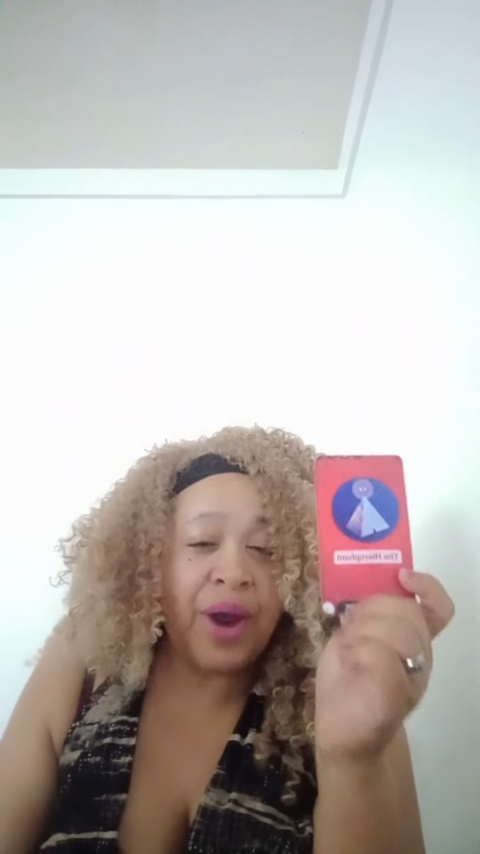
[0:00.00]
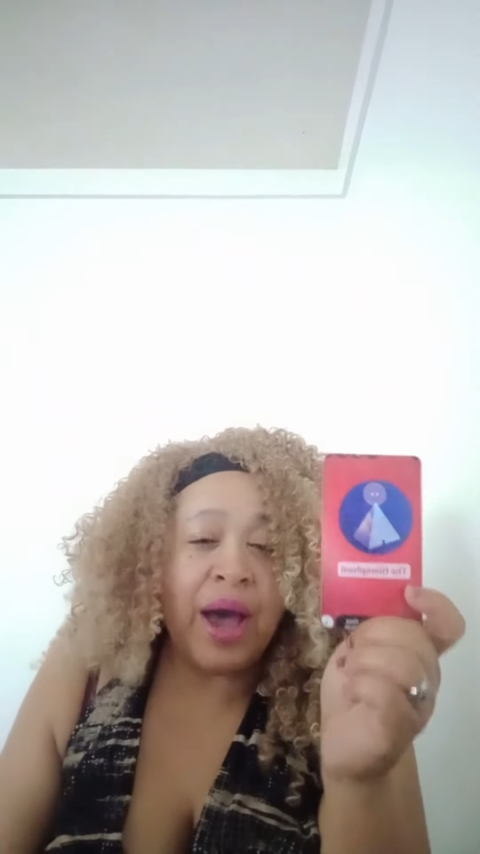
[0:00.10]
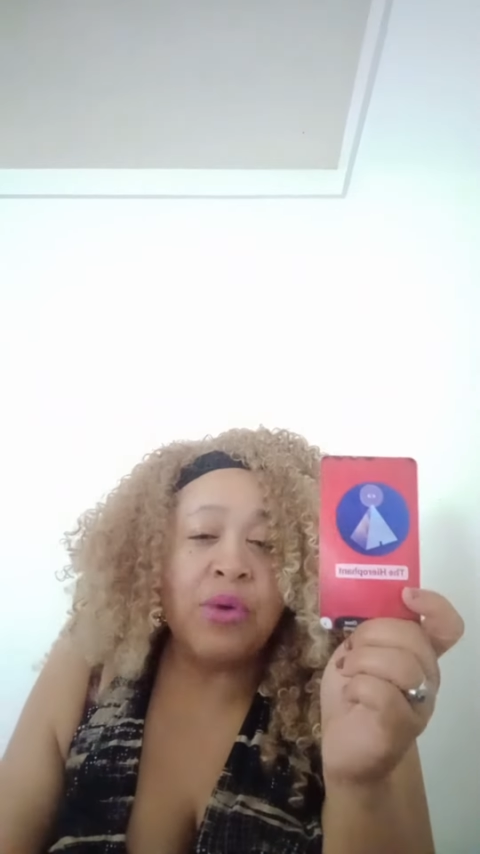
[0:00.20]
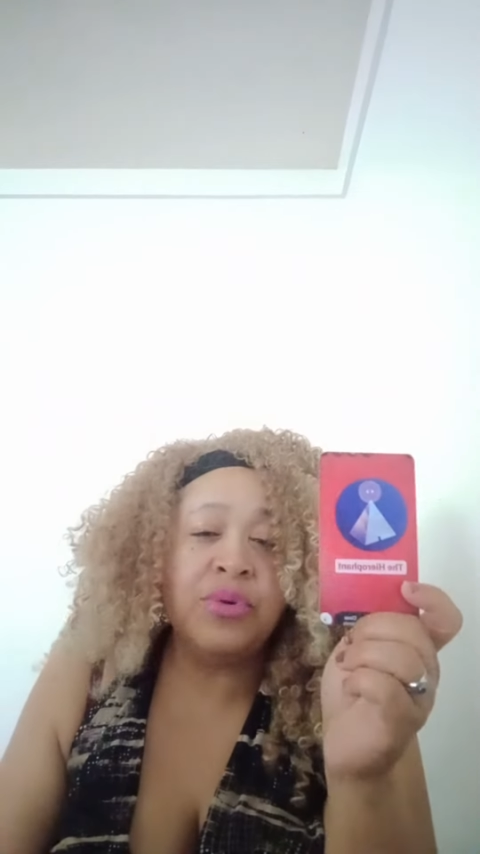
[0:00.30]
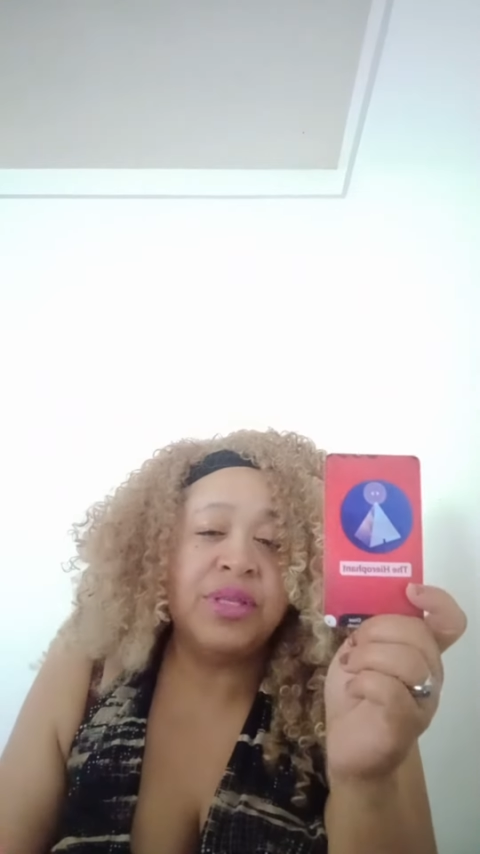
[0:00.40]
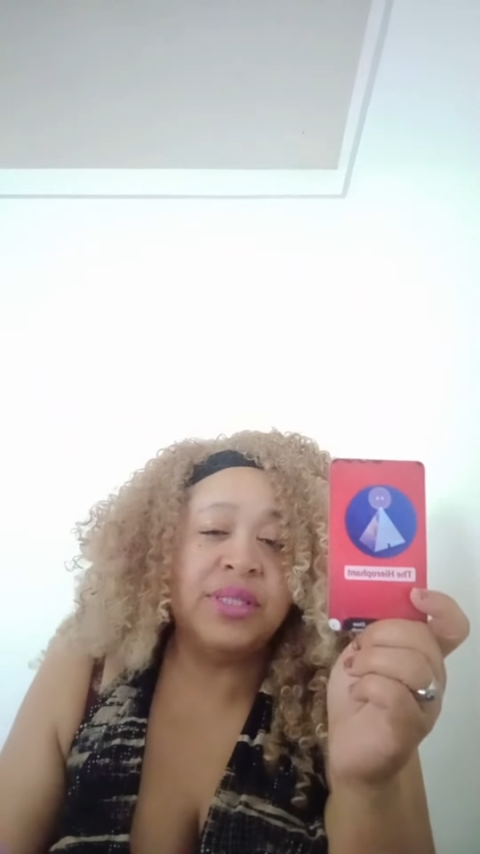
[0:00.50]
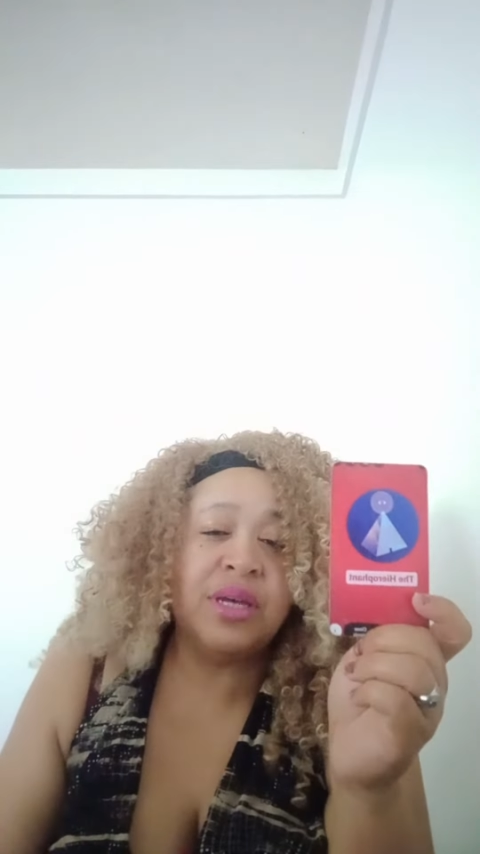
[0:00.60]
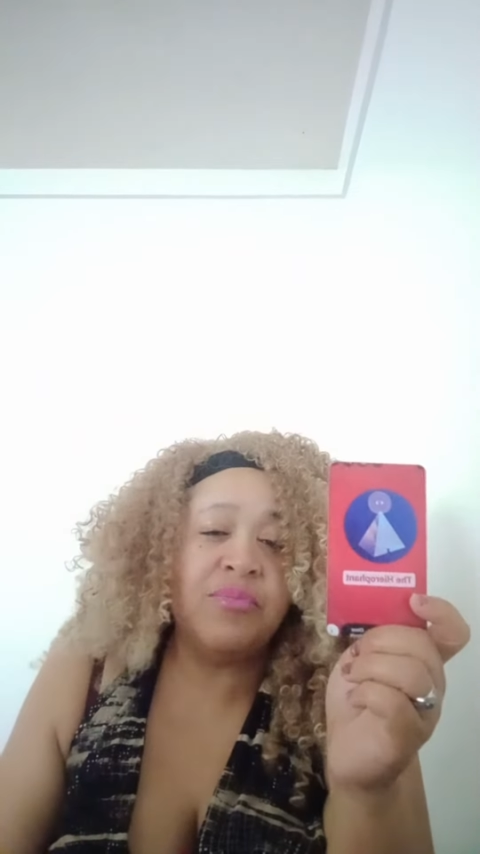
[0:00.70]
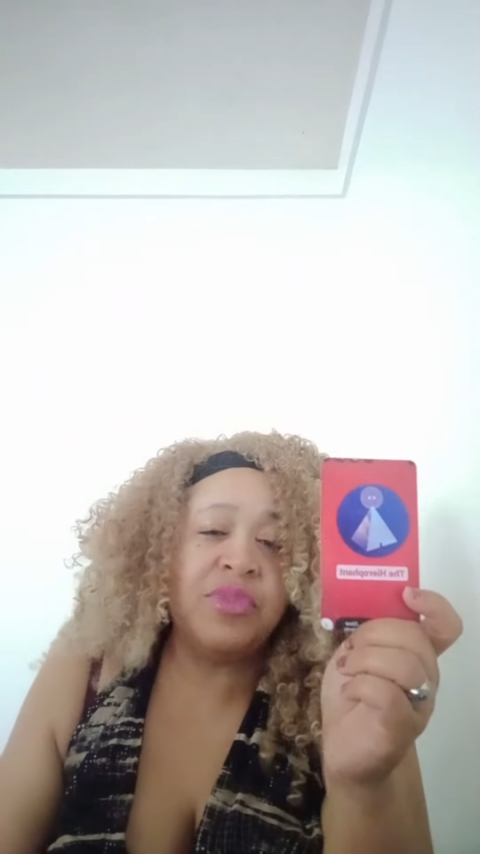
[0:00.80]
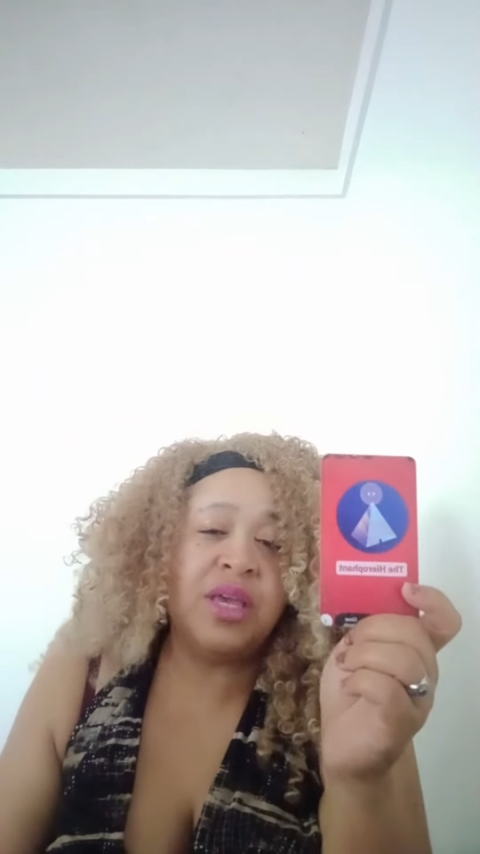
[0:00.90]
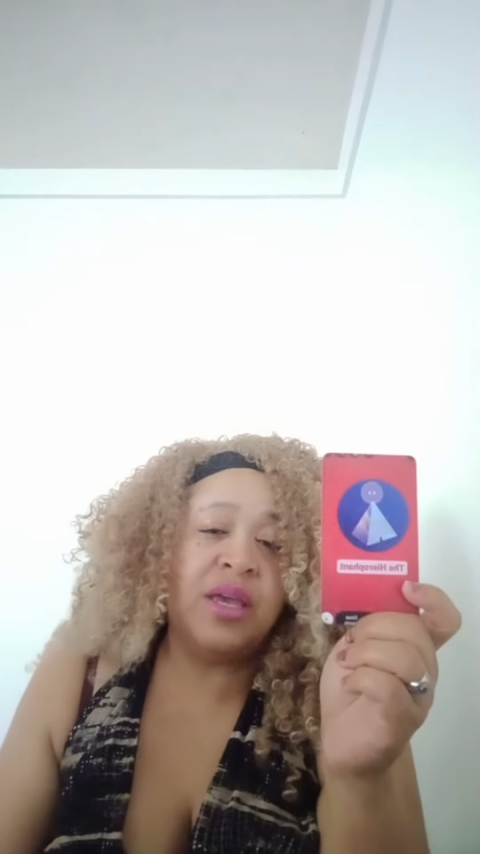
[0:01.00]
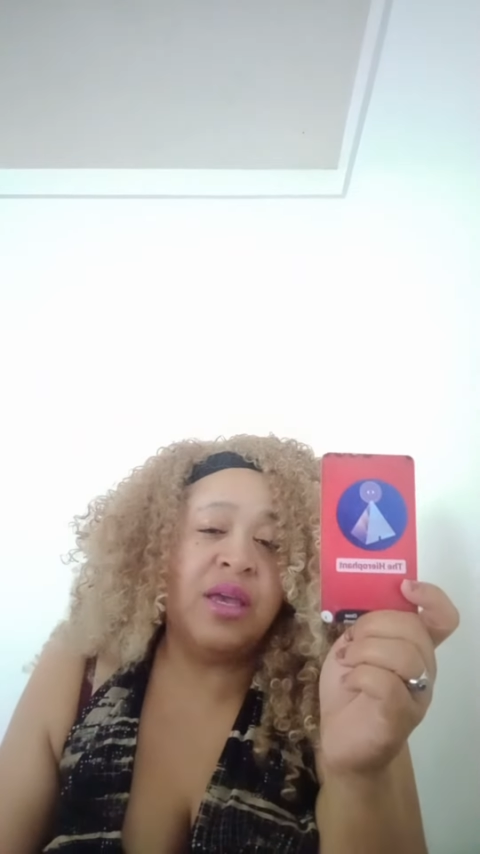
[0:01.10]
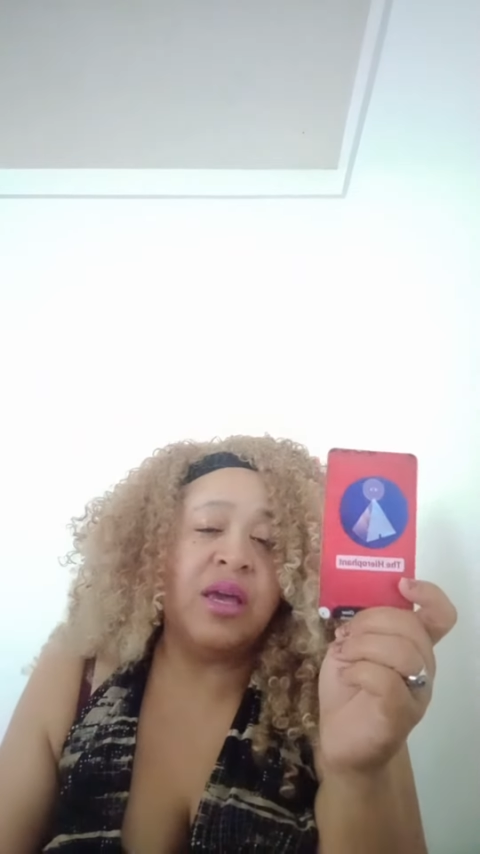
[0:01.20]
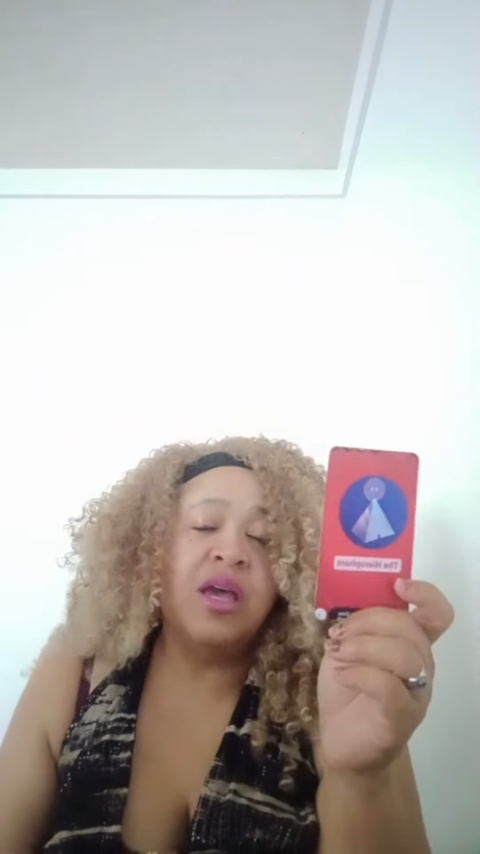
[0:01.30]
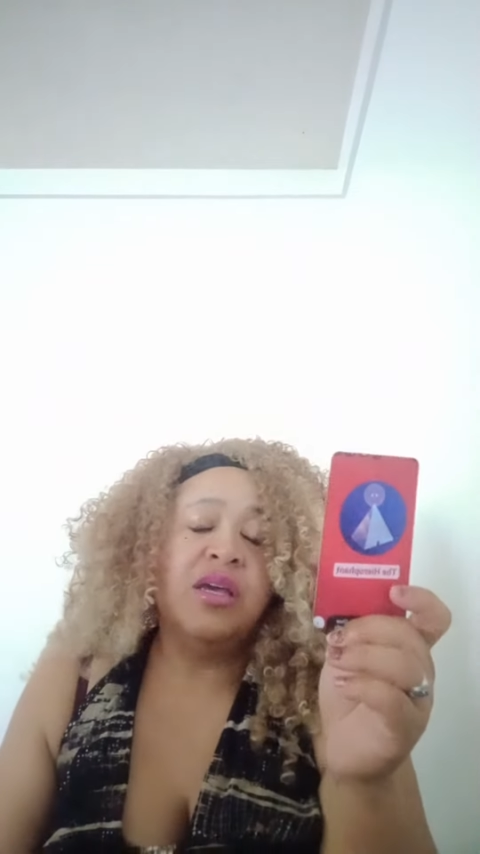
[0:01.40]
route with
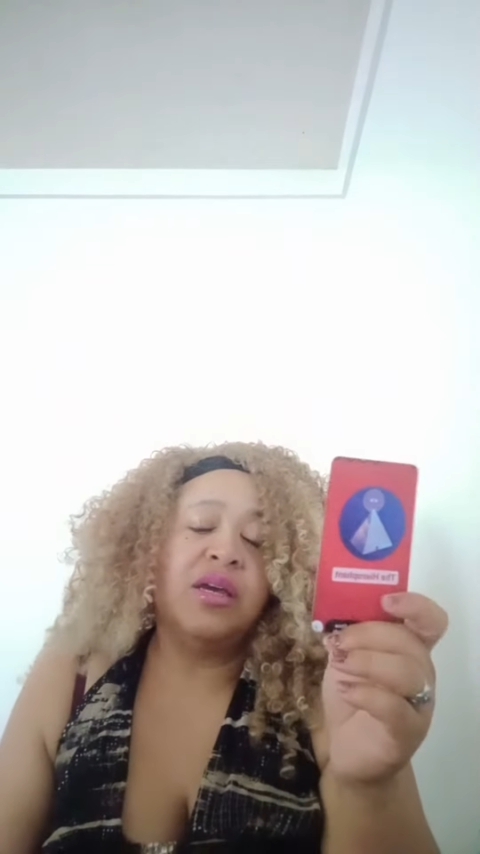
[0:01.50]
something,